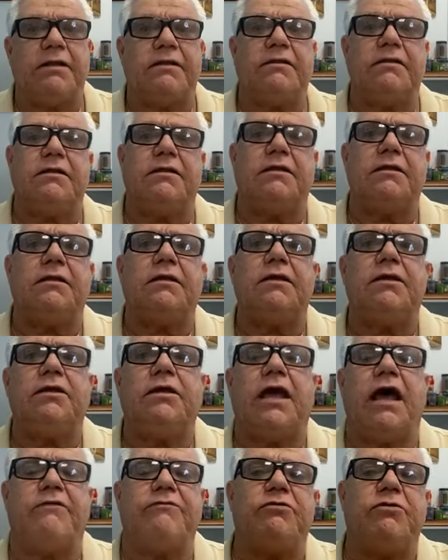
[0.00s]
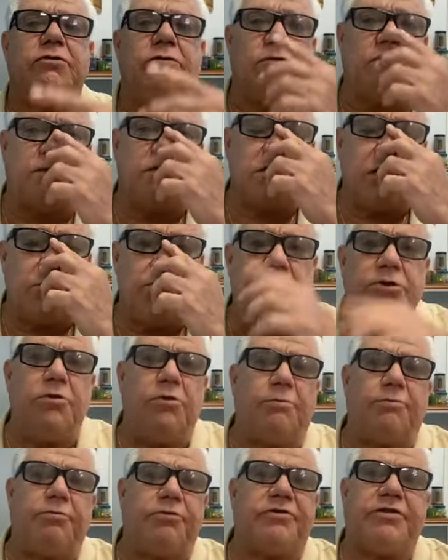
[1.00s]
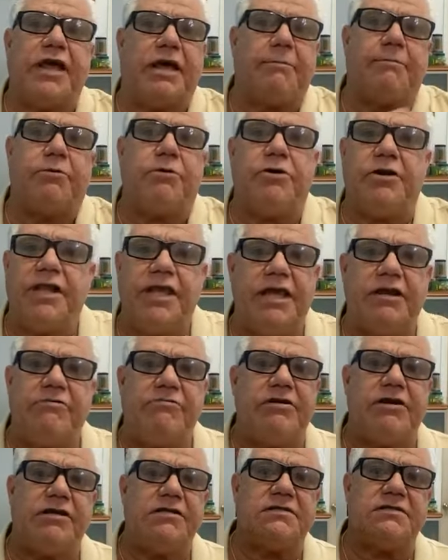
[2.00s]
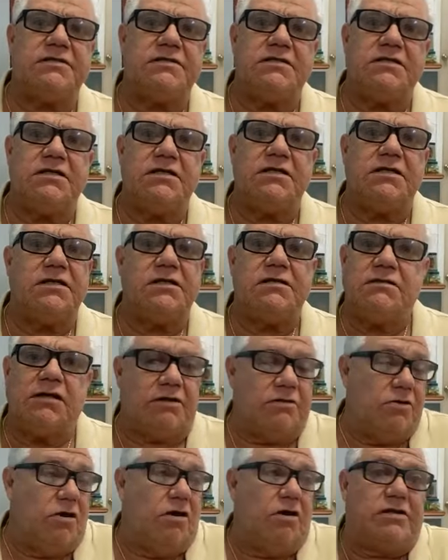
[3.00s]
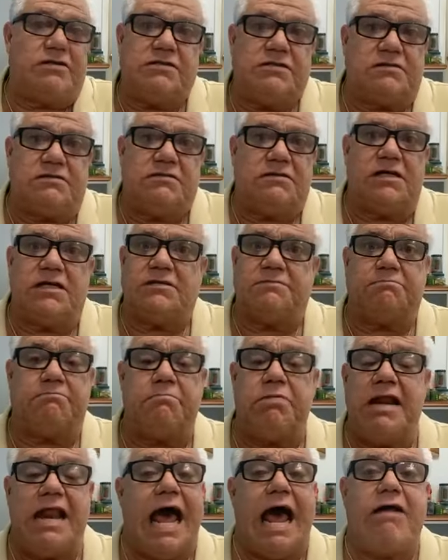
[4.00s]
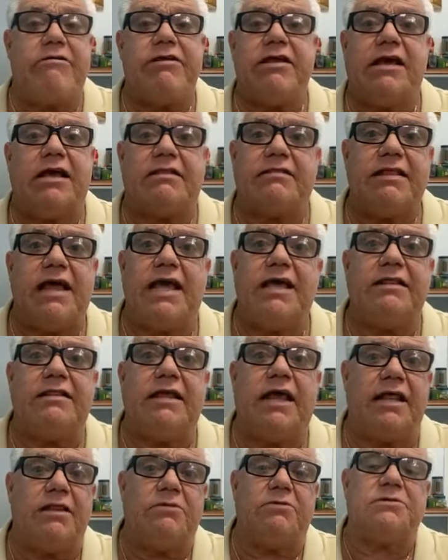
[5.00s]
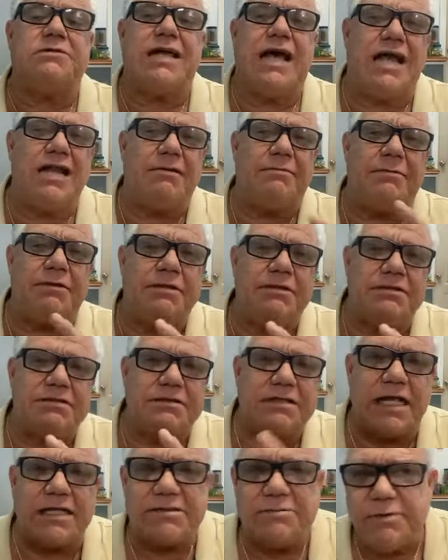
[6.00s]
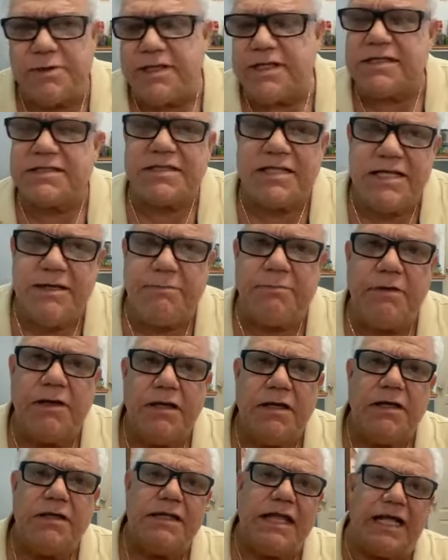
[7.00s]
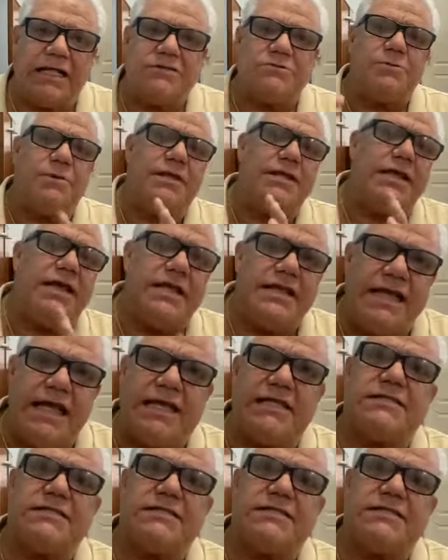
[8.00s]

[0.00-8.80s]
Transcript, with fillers: But have you noticed that we don't protect bird areas? The noise is blaring at night, and those animals, that's where they sleep, that's where they